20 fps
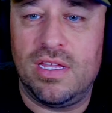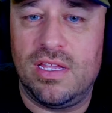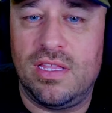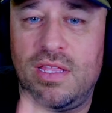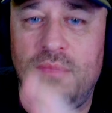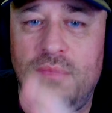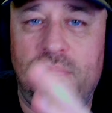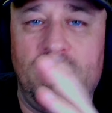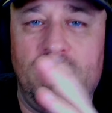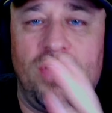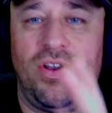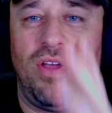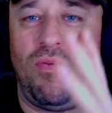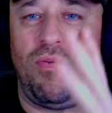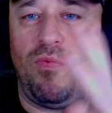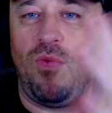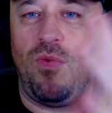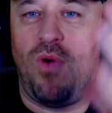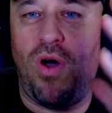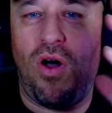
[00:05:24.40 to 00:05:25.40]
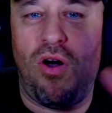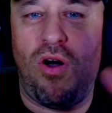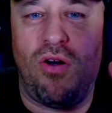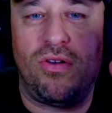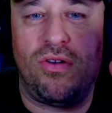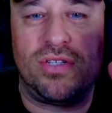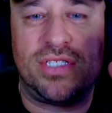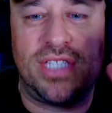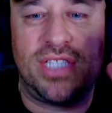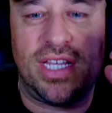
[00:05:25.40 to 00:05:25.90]
They build up
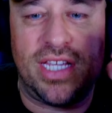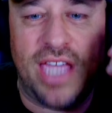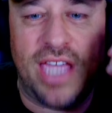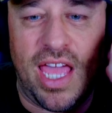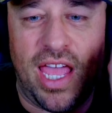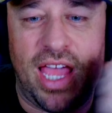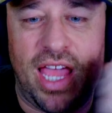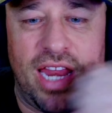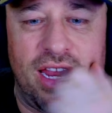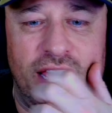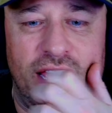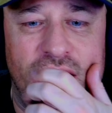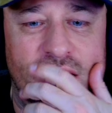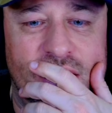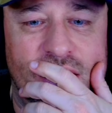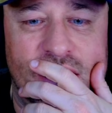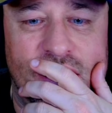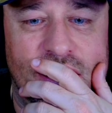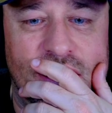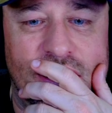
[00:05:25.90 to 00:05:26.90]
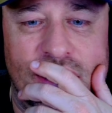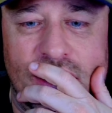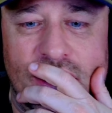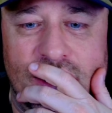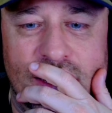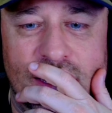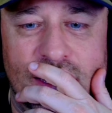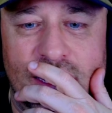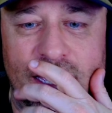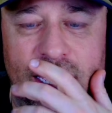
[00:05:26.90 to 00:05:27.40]
walls. They kind of, uh,
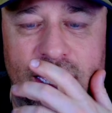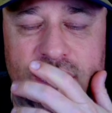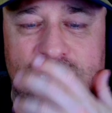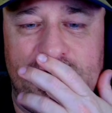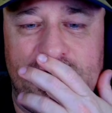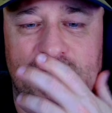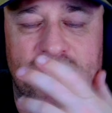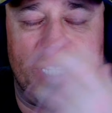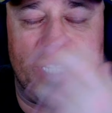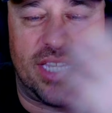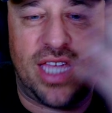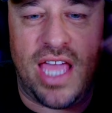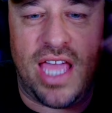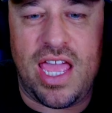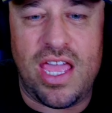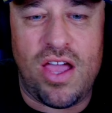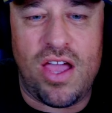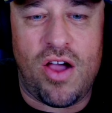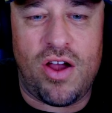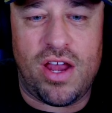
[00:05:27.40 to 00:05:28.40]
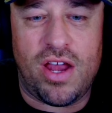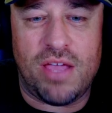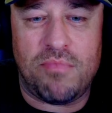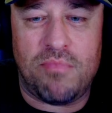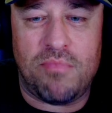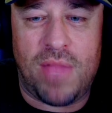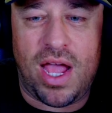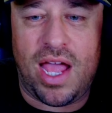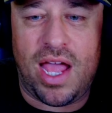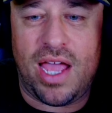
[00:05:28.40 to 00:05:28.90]
it's just a chaotic
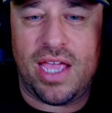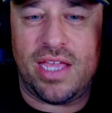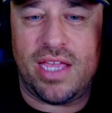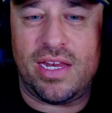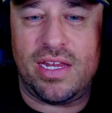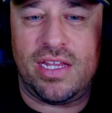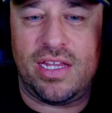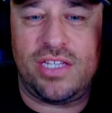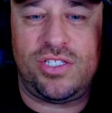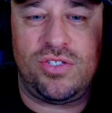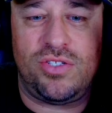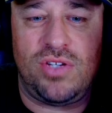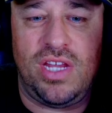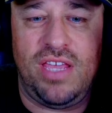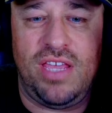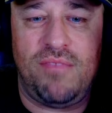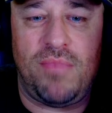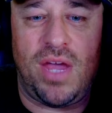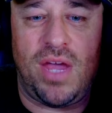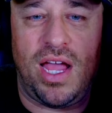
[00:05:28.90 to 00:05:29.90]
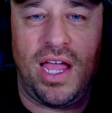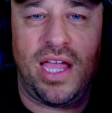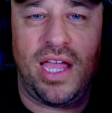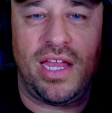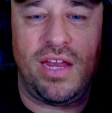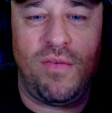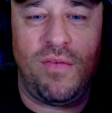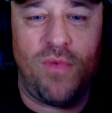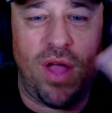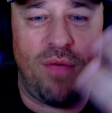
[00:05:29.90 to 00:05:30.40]
mind that you leave
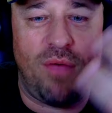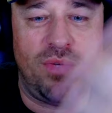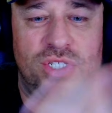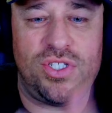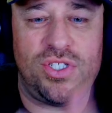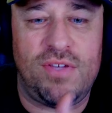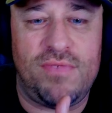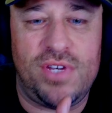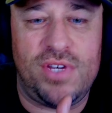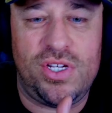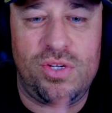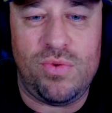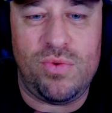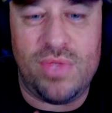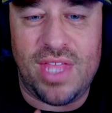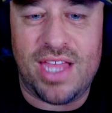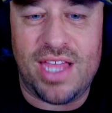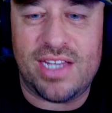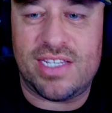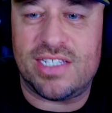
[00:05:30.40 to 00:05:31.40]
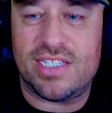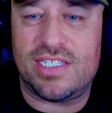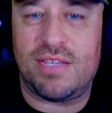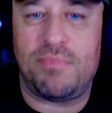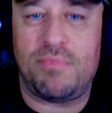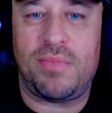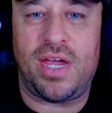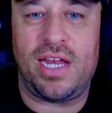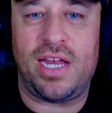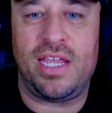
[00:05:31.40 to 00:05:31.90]
behind. And why would you ever do that to
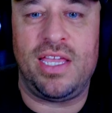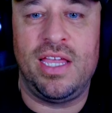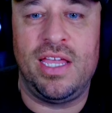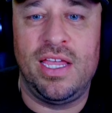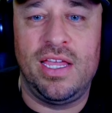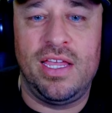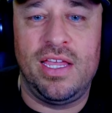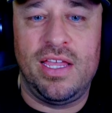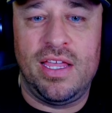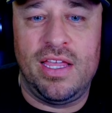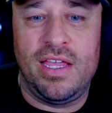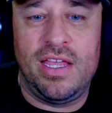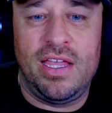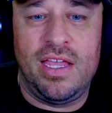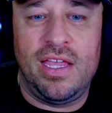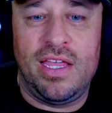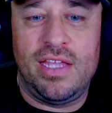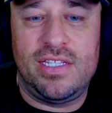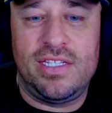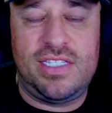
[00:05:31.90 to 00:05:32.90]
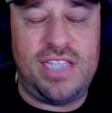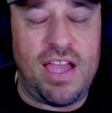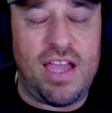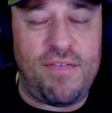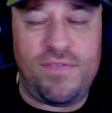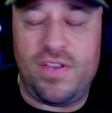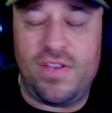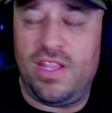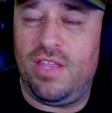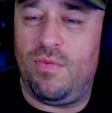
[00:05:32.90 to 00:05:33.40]
somebody? It's
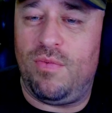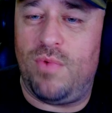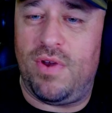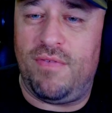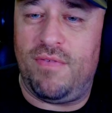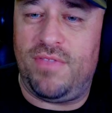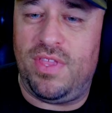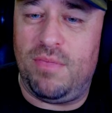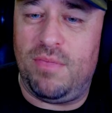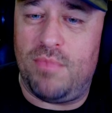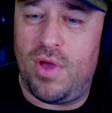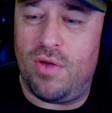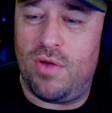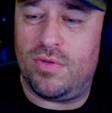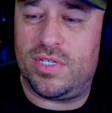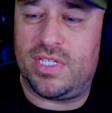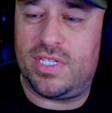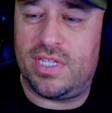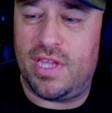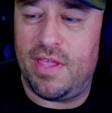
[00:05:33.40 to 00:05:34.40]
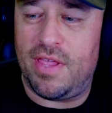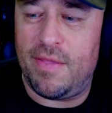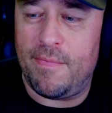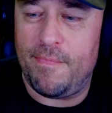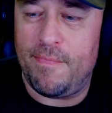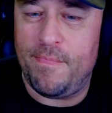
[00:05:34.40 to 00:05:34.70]
definitely one of the most